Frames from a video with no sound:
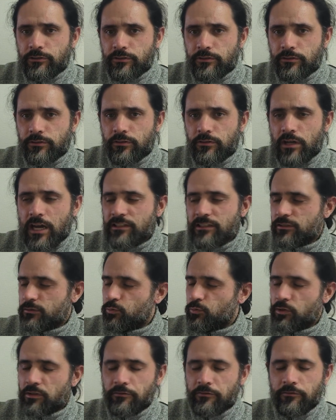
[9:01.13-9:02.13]
I just
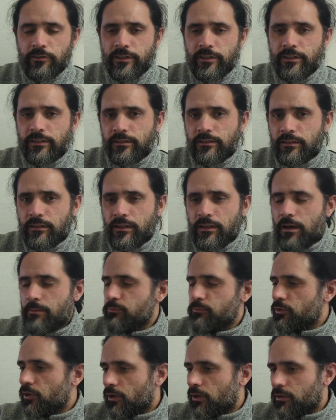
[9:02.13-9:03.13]
wouldn't fit in. I'm
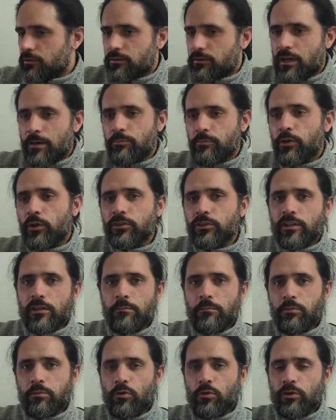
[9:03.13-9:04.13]
not the
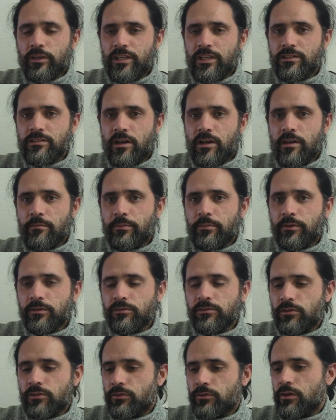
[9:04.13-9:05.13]
employee type.
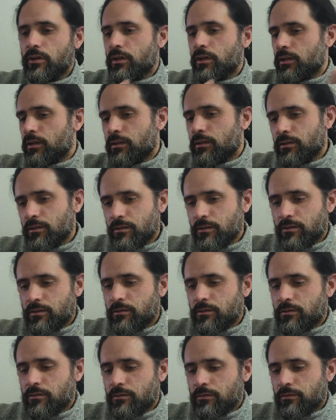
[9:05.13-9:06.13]
So
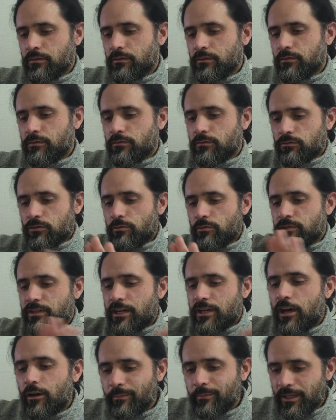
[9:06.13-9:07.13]
don't
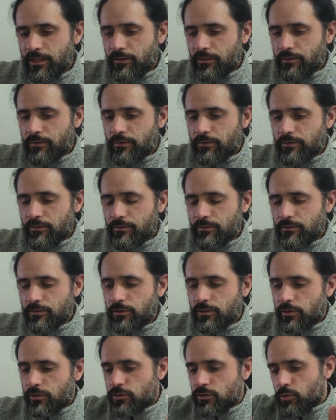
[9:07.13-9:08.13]
tell me to
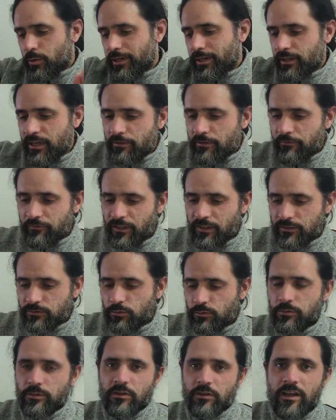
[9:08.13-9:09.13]
go join Netflix
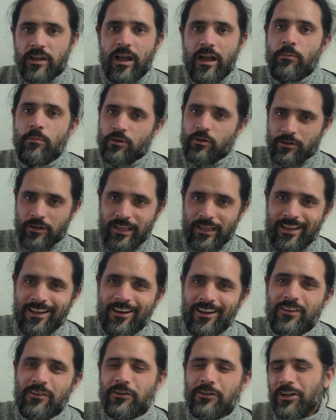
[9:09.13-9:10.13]
or I'm not okay.
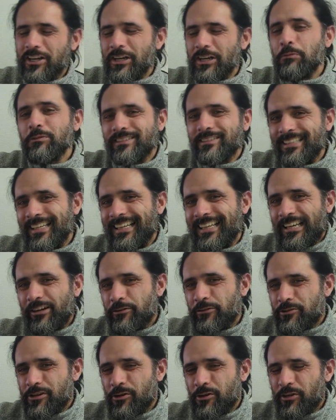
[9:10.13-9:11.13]
Okay, no one's saying go
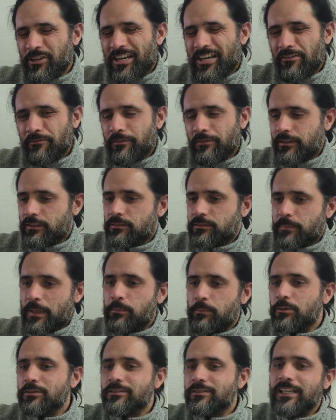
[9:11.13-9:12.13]
join Netflix.
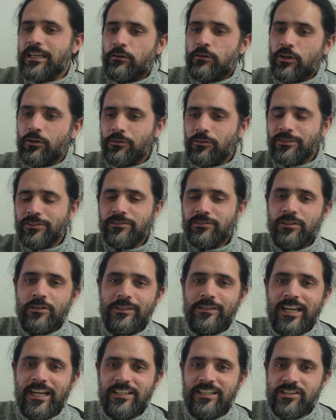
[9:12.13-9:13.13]
People are saying, oh, just go
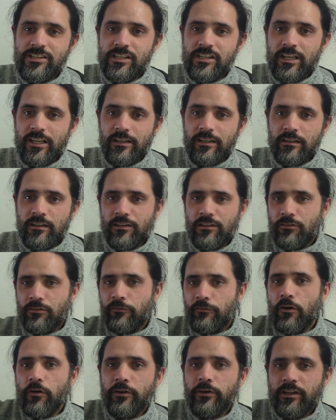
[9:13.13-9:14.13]
Gaishike,
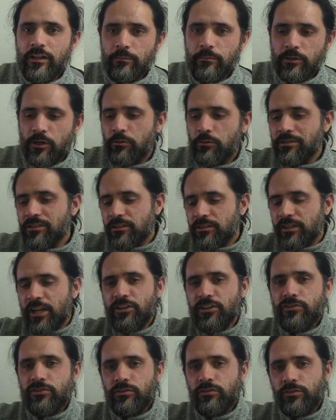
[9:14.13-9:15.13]
foreign company, go
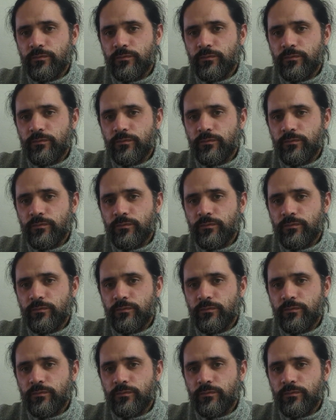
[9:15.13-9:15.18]
international.